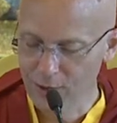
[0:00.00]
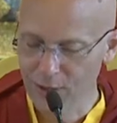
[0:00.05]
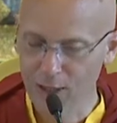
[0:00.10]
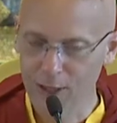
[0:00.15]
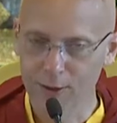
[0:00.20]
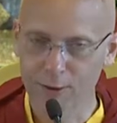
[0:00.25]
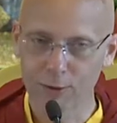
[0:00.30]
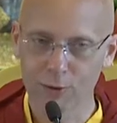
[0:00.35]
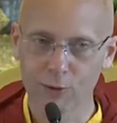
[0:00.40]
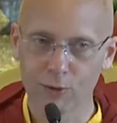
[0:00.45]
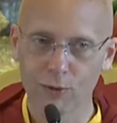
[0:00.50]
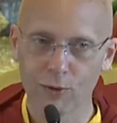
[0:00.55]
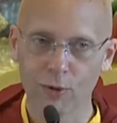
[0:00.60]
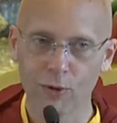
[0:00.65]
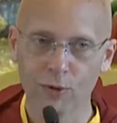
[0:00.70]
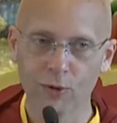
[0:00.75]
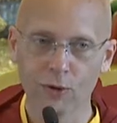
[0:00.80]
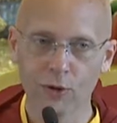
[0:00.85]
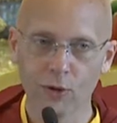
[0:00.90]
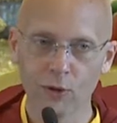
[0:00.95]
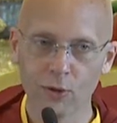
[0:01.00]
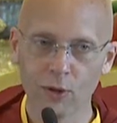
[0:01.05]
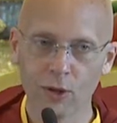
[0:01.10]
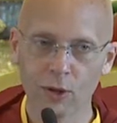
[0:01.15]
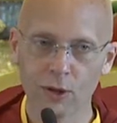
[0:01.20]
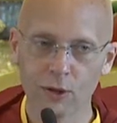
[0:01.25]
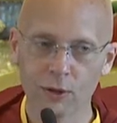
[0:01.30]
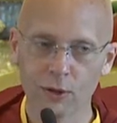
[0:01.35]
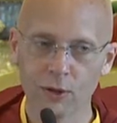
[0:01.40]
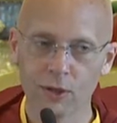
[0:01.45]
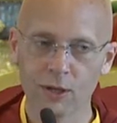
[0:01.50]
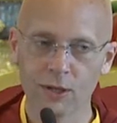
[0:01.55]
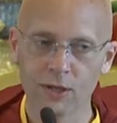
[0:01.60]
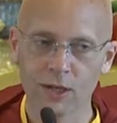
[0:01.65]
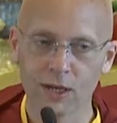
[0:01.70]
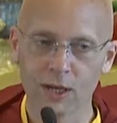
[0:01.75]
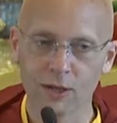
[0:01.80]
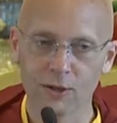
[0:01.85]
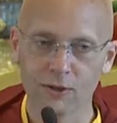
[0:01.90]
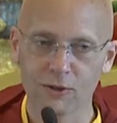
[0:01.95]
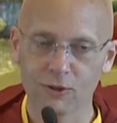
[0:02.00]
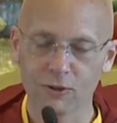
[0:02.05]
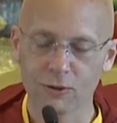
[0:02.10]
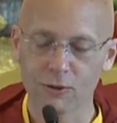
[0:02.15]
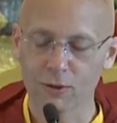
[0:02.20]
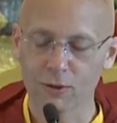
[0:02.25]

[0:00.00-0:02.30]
that is, who are no longer attached to the